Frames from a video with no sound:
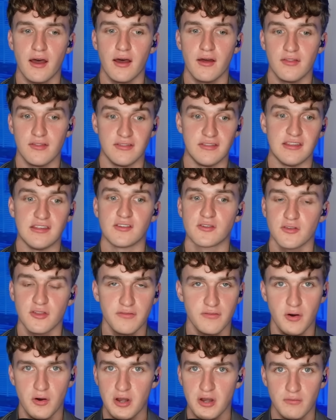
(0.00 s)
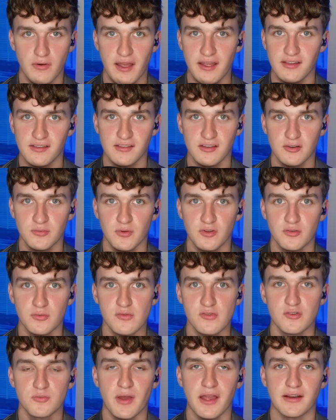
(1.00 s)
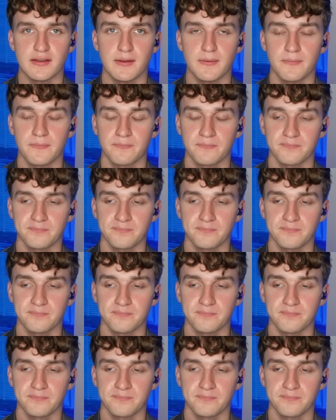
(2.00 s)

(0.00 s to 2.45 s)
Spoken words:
These are the voting rights that are supposed to be respected,